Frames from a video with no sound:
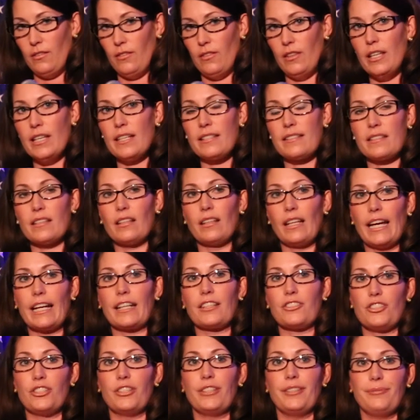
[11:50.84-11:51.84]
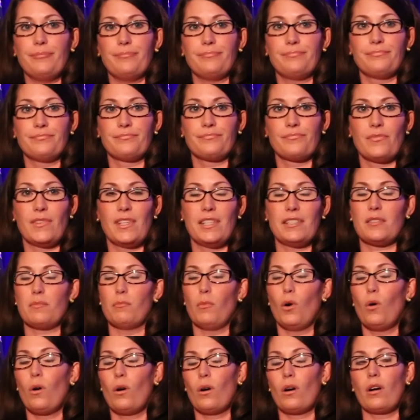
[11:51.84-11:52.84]
This election, it's
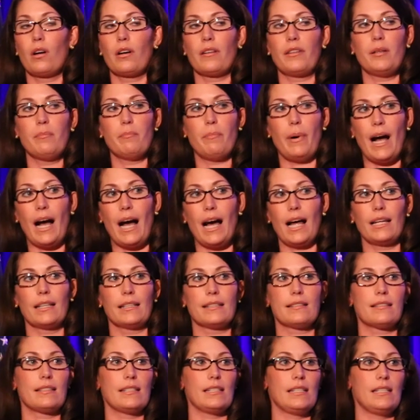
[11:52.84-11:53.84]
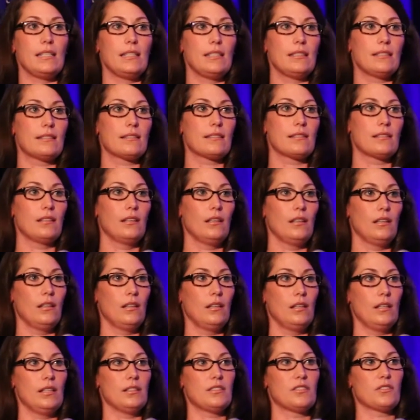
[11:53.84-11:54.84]
more than policies,
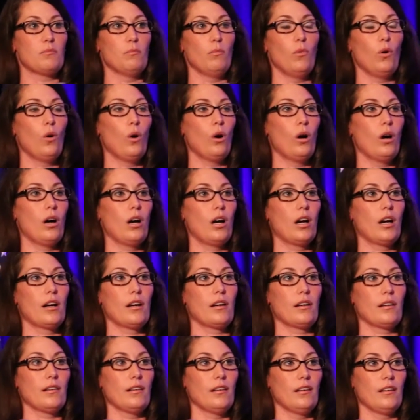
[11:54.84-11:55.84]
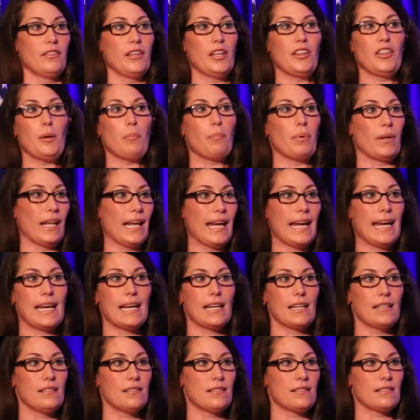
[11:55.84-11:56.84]
it's more than the
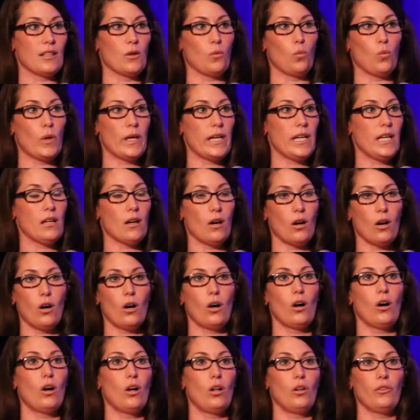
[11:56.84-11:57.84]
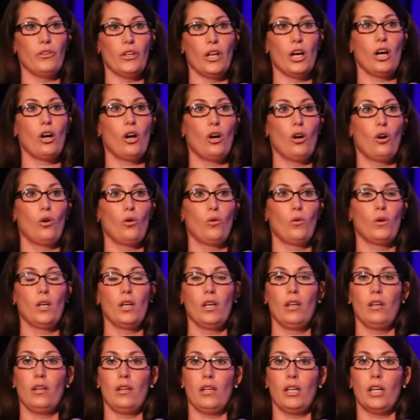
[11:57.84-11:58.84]
plans that we all know
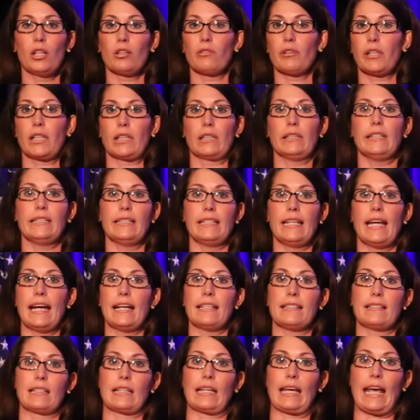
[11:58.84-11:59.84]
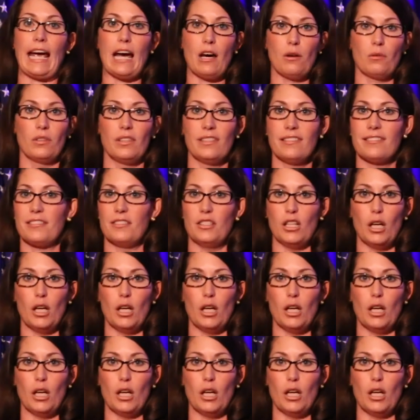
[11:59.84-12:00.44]
Hillary Clinton has countless